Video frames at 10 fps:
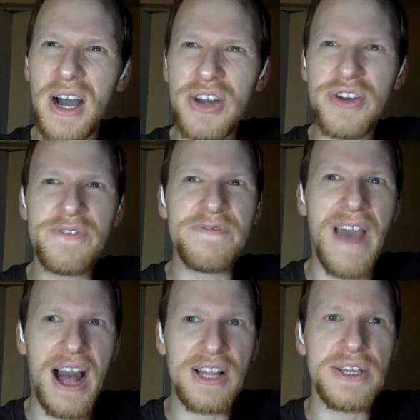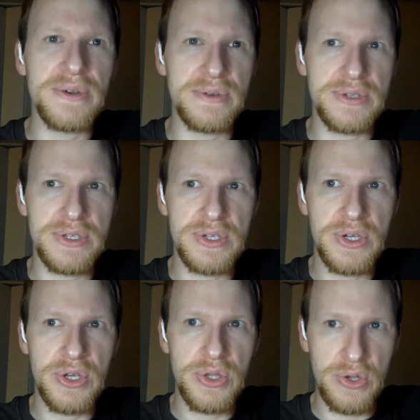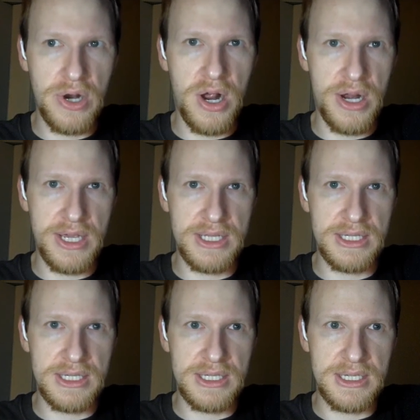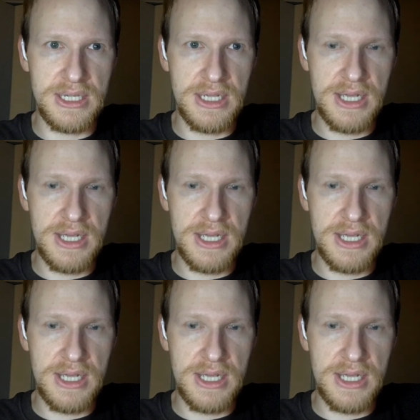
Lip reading: undervalues your audience.